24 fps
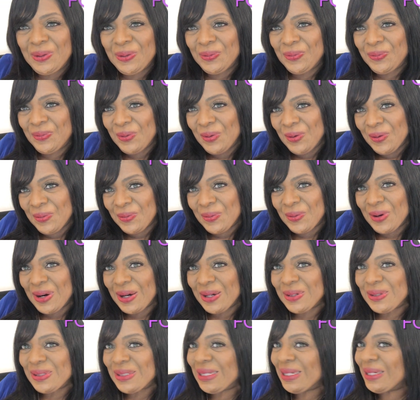fourth
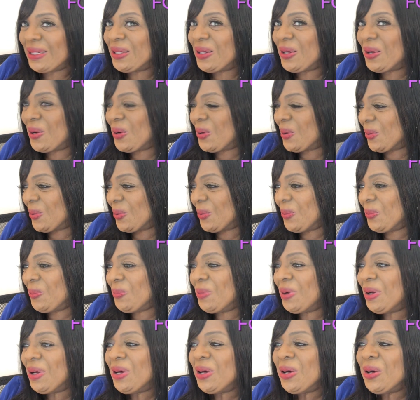graders at home
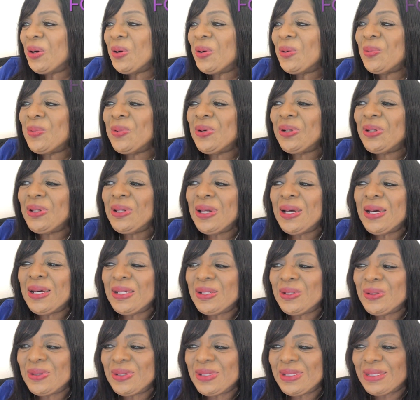will
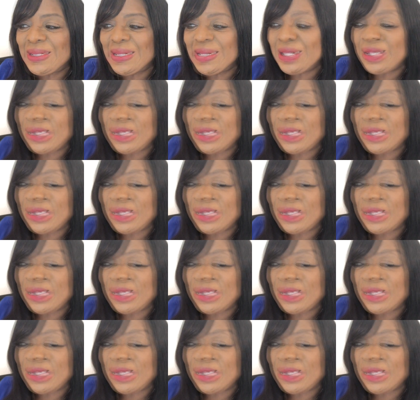understand